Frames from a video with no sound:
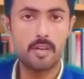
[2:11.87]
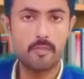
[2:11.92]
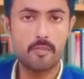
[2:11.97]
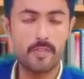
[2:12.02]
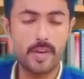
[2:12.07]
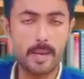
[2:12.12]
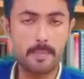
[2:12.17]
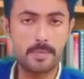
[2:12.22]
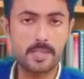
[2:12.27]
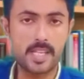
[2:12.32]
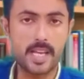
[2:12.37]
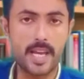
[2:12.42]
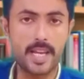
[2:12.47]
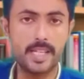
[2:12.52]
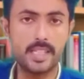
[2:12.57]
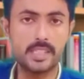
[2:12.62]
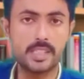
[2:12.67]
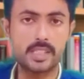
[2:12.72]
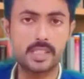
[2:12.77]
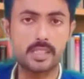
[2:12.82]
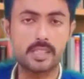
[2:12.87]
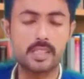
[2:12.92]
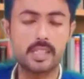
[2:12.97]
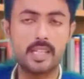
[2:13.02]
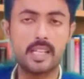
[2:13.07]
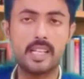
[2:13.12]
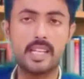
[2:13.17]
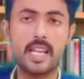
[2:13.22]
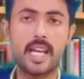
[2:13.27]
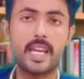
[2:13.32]
websites
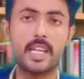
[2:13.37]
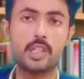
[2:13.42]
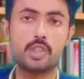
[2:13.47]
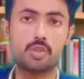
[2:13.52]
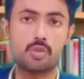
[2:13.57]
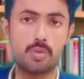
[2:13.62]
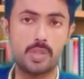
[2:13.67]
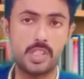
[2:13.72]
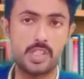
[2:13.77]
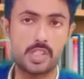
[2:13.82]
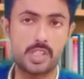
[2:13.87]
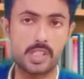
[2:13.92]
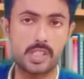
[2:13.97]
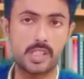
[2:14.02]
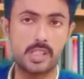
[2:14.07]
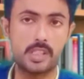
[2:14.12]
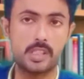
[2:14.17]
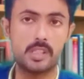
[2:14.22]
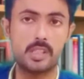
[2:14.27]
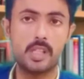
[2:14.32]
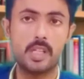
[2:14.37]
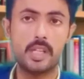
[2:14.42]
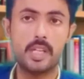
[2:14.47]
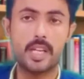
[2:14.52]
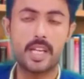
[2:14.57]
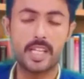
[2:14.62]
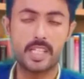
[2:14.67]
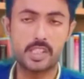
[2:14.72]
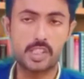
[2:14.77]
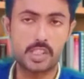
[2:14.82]
like Twitter,
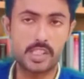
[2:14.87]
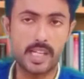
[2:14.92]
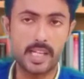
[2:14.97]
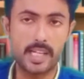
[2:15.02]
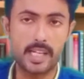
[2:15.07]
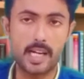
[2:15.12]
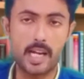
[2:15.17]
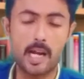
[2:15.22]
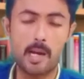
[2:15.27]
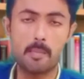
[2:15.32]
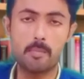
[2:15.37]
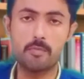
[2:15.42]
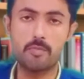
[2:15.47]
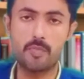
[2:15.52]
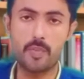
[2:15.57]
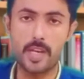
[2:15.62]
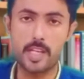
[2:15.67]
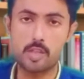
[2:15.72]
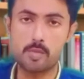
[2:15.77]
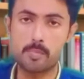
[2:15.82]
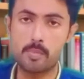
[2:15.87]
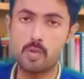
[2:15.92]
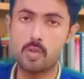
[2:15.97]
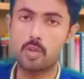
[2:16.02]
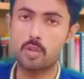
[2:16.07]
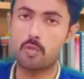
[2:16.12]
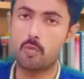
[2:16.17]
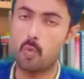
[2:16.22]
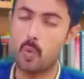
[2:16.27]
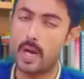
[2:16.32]
Instagram,
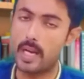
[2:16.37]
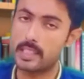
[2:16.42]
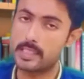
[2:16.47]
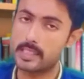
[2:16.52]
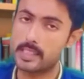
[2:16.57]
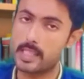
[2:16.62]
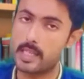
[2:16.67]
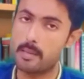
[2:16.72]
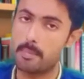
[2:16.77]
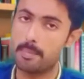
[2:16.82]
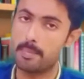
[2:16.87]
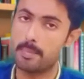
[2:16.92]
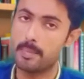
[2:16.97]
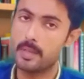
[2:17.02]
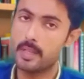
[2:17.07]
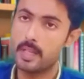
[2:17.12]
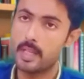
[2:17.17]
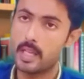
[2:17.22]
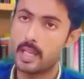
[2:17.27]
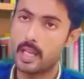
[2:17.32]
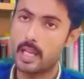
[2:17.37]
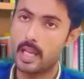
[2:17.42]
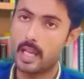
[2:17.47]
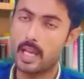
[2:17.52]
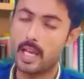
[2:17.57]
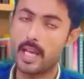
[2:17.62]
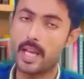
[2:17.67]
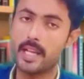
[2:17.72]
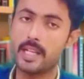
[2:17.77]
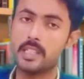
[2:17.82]
Facebook, WhatsApp
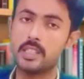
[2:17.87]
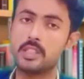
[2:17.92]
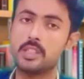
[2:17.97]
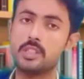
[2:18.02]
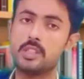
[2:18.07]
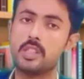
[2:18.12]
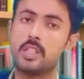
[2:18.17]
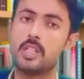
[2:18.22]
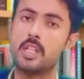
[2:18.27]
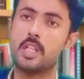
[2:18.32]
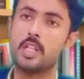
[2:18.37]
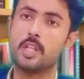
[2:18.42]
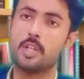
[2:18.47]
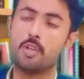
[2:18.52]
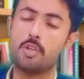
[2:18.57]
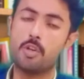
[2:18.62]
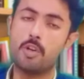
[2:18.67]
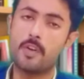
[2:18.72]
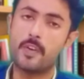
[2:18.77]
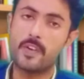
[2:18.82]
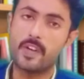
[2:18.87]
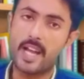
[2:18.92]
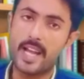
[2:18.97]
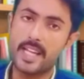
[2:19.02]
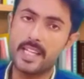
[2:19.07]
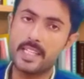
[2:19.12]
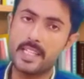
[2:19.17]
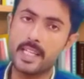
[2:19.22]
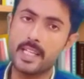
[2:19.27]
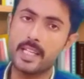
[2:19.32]
and your
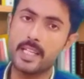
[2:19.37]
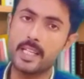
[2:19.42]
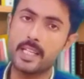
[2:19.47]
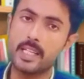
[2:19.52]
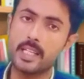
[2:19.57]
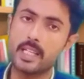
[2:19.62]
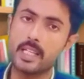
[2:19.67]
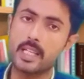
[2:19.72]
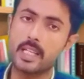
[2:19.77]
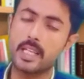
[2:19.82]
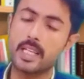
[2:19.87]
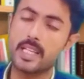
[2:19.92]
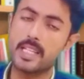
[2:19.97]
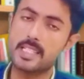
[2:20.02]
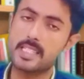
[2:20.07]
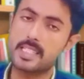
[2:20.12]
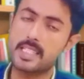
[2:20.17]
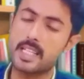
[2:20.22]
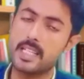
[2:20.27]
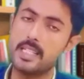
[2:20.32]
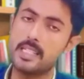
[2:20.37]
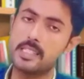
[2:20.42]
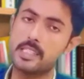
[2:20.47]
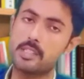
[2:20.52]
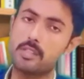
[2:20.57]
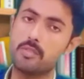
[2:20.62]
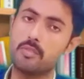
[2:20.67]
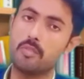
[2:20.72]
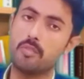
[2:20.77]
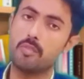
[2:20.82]
writing
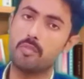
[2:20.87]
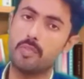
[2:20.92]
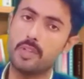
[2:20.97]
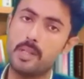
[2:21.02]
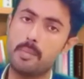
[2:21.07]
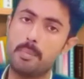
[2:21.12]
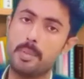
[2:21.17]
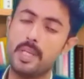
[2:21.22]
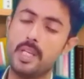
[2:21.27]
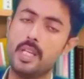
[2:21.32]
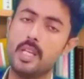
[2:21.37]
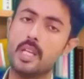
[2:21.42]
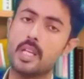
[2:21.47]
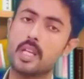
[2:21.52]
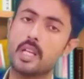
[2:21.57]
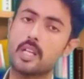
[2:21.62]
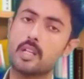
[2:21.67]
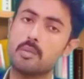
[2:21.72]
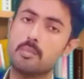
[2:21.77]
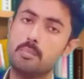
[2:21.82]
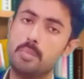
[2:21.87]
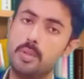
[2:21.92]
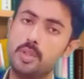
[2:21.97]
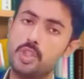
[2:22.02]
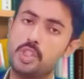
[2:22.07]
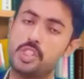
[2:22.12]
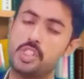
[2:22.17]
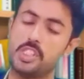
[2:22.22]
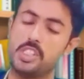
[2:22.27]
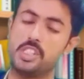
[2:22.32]
skills will be
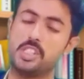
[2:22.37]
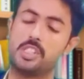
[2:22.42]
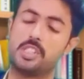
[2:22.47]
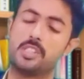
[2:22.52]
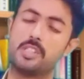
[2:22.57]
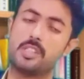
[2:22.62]
boosted.